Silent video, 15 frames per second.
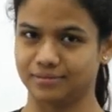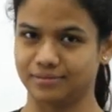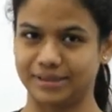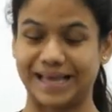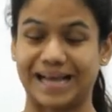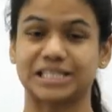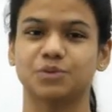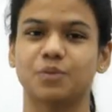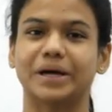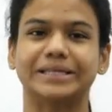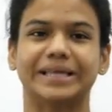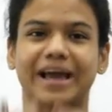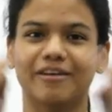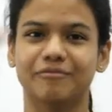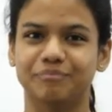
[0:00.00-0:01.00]
That's why
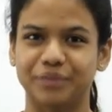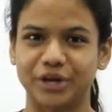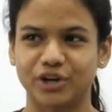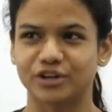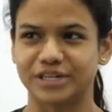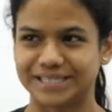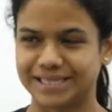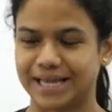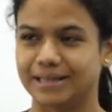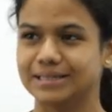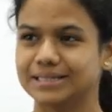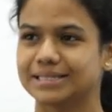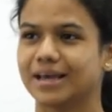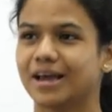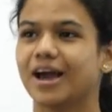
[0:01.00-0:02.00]
they have bigger
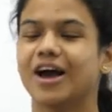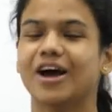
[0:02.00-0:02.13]
cells.